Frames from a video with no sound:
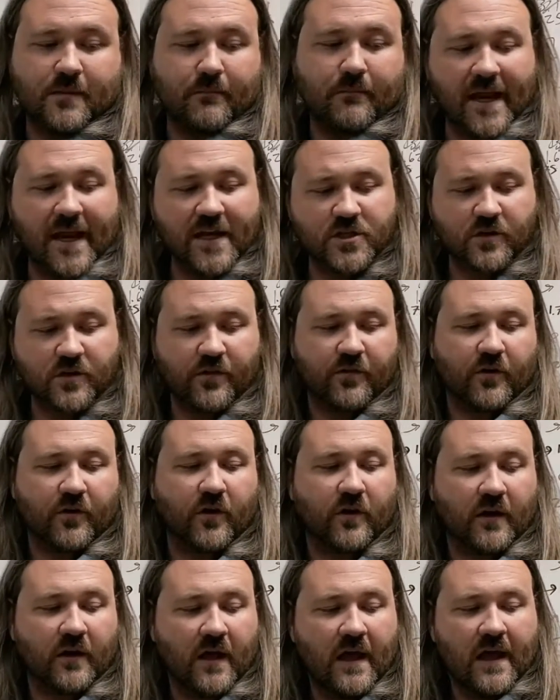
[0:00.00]
A major
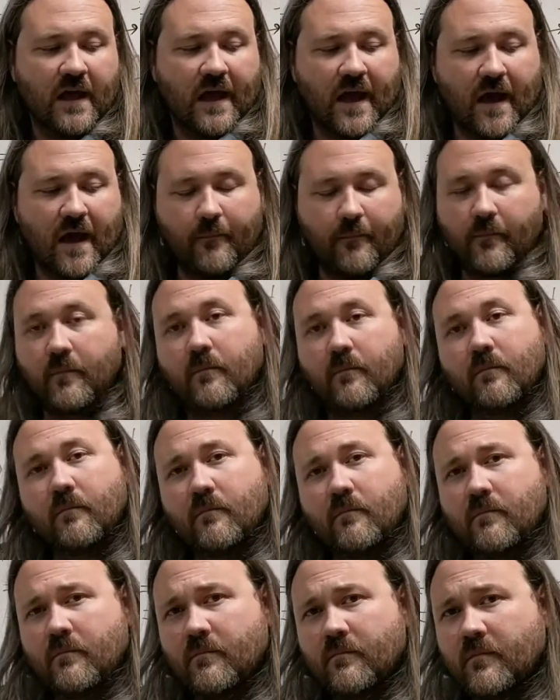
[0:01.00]
third
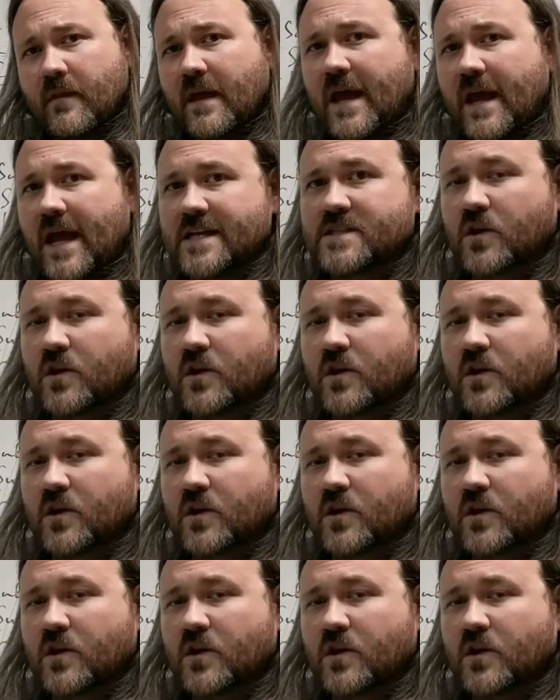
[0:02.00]
um,